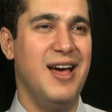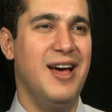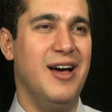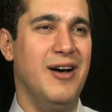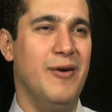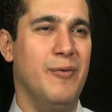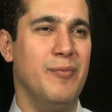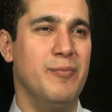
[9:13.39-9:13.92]

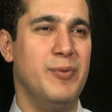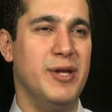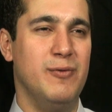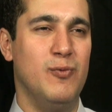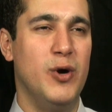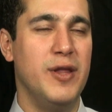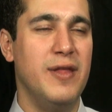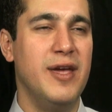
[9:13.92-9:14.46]
But
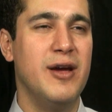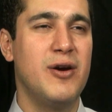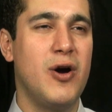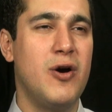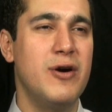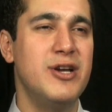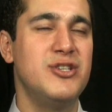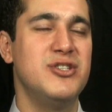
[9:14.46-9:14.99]
what
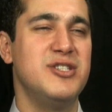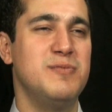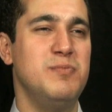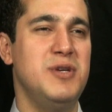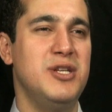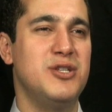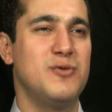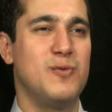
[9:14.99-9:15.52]
encourages
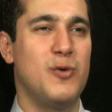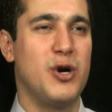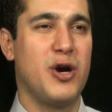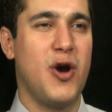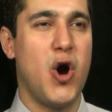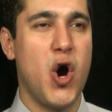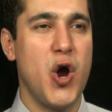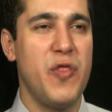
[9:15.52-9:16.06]
me to work
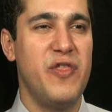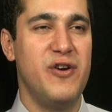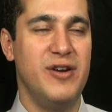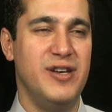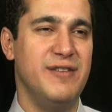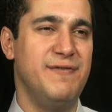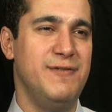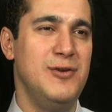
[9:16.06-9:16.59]
harder
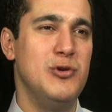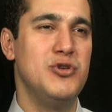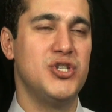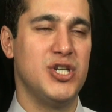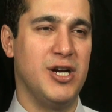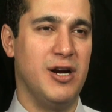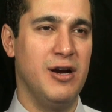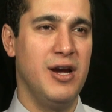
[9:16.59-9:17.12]
in the
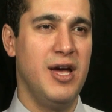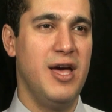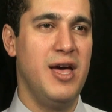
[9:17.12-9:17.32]
future